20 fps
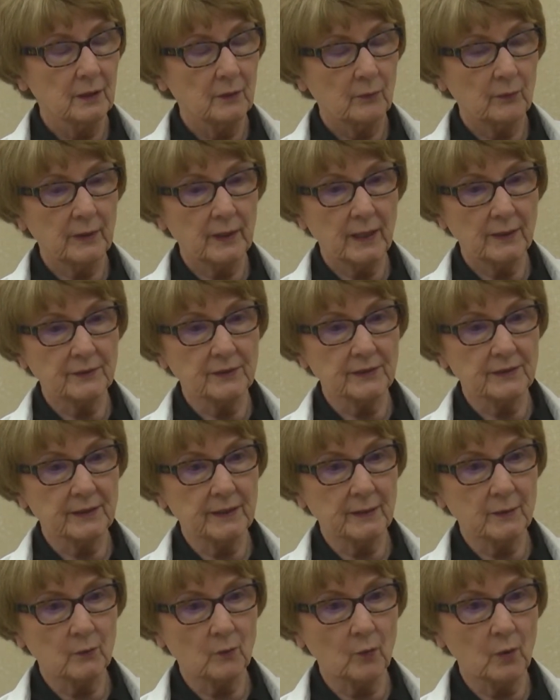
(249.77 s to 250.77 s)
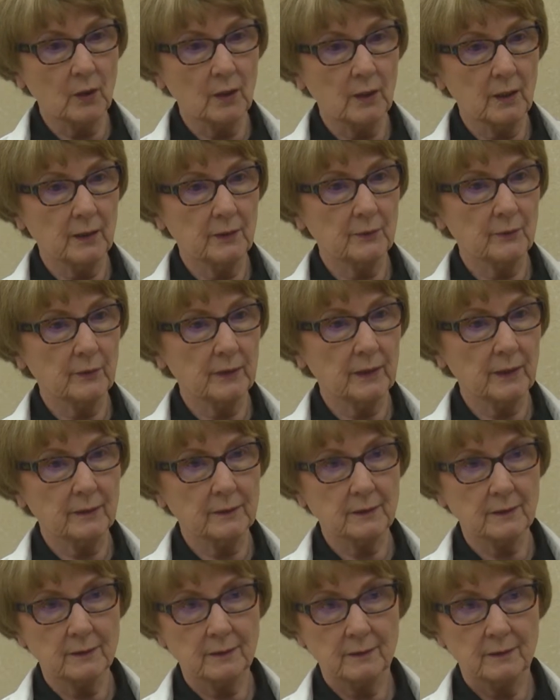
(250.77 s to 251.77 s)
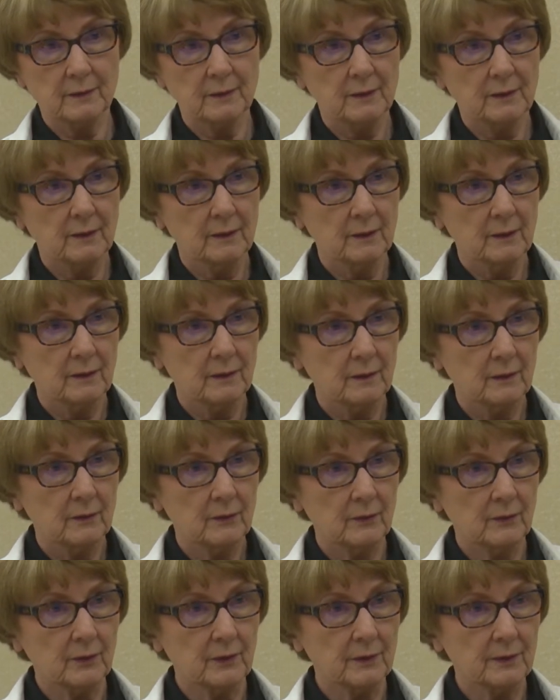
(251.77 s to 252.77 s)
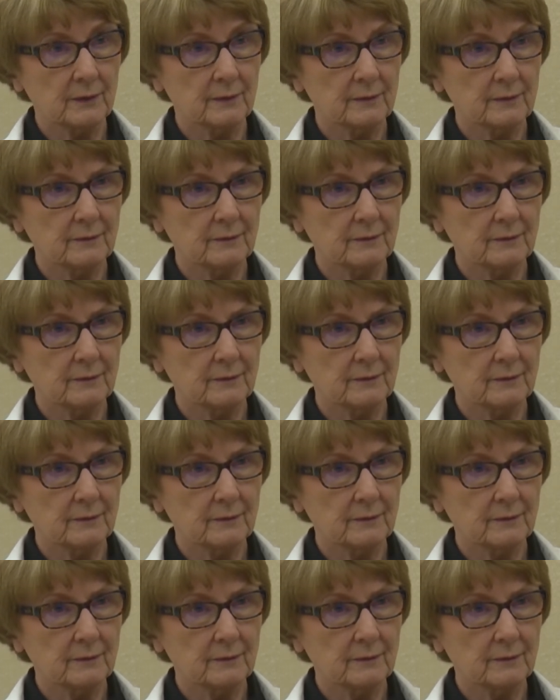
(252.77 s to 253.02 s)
We had the 10-1, we had the 14-1,